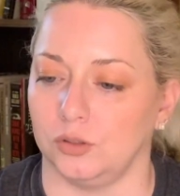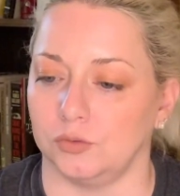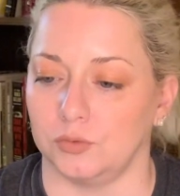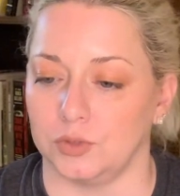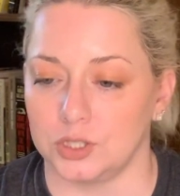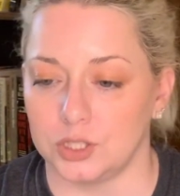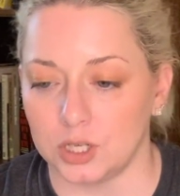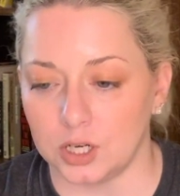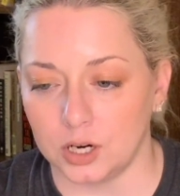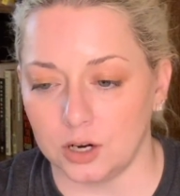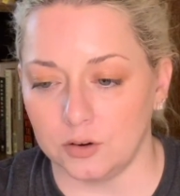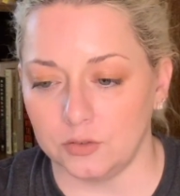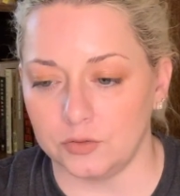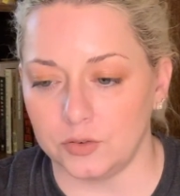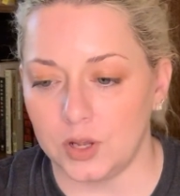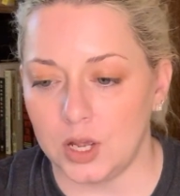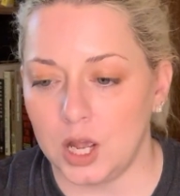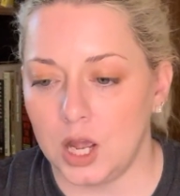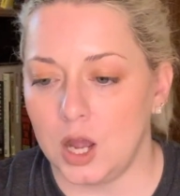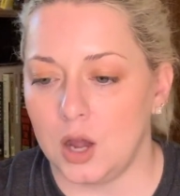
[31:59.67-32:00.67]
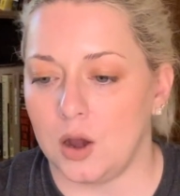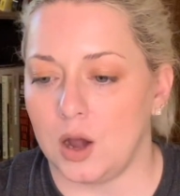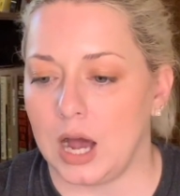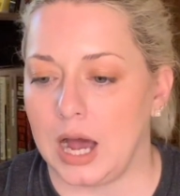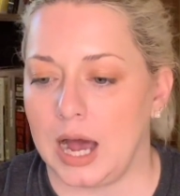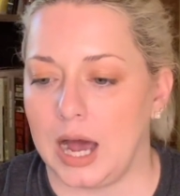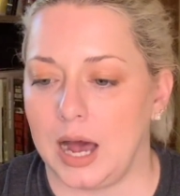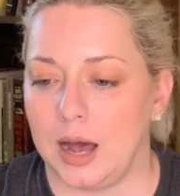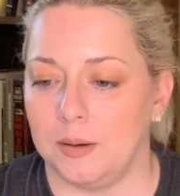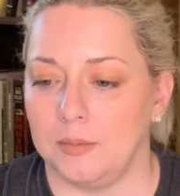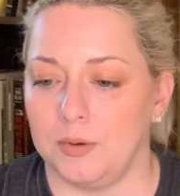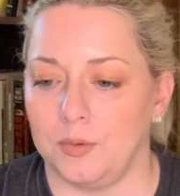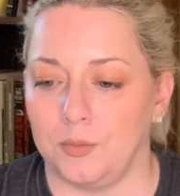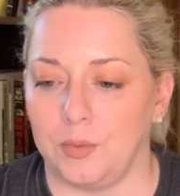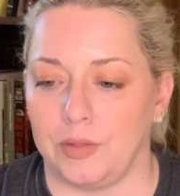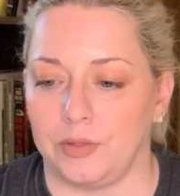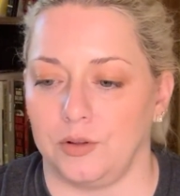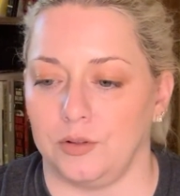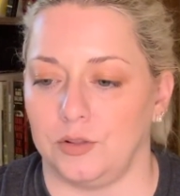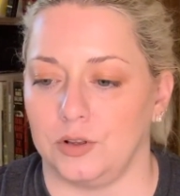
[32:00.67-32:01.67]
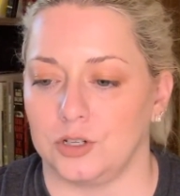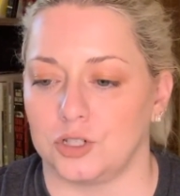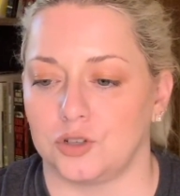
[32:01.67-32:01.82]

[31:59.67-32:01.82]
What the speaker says: reserve, whether there's